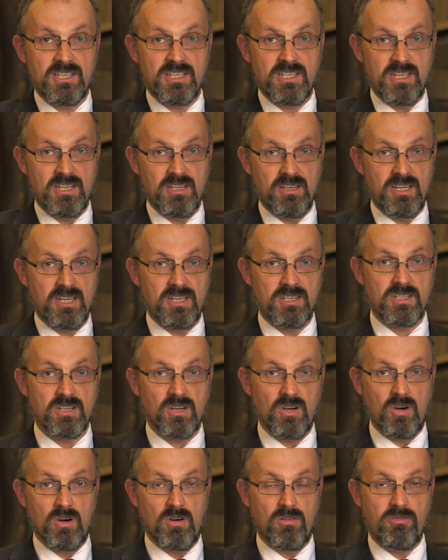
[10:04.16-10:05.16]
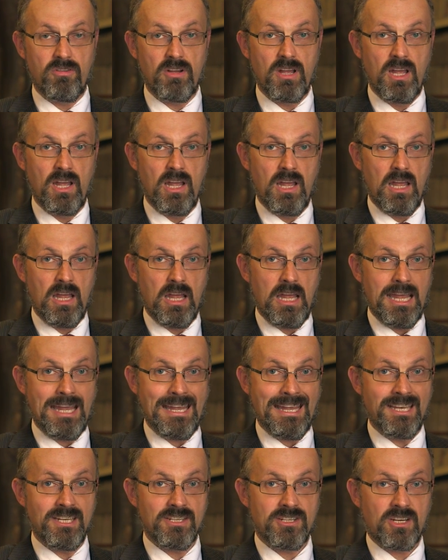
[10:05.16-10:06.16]
a series of
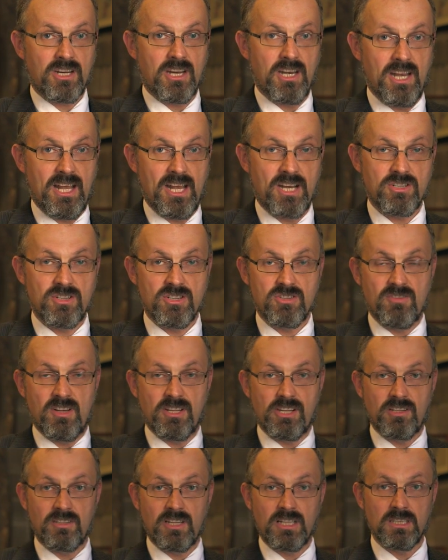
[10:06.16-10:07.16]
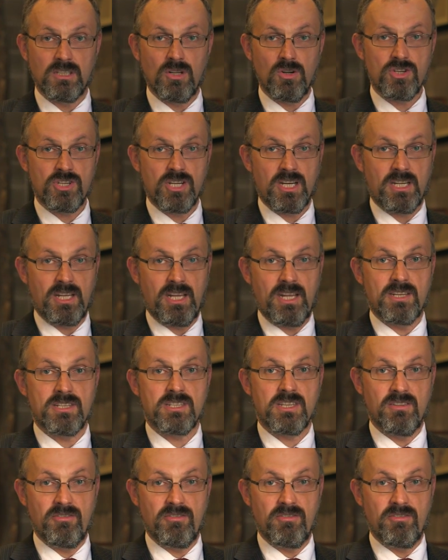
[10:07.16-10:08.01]
interconnections, rather like logic gates.